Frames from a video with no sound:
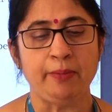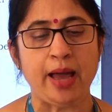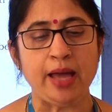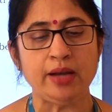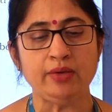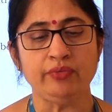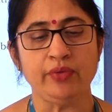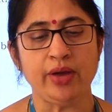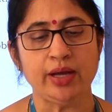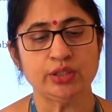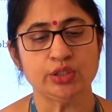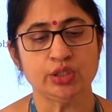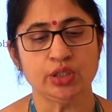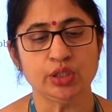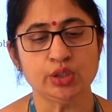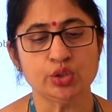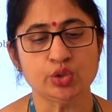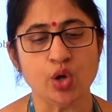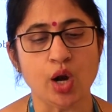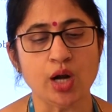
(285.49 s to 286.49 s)

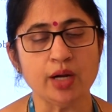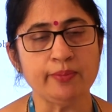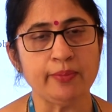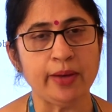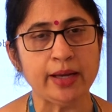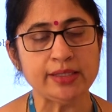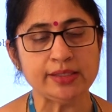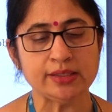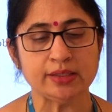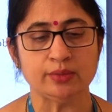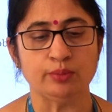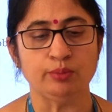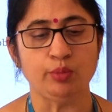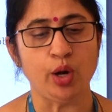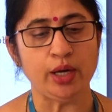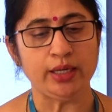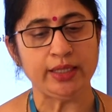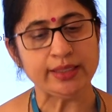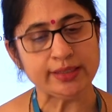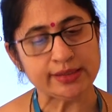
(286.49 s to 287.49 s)
manufacturing salt by
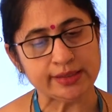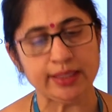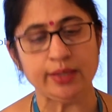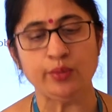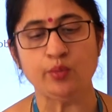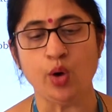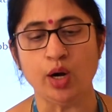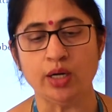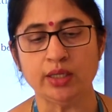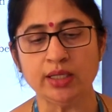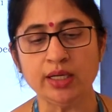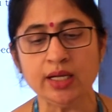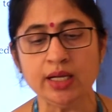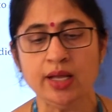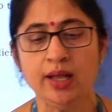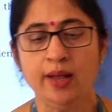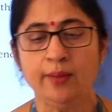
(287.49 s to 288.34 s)
boiling sea water.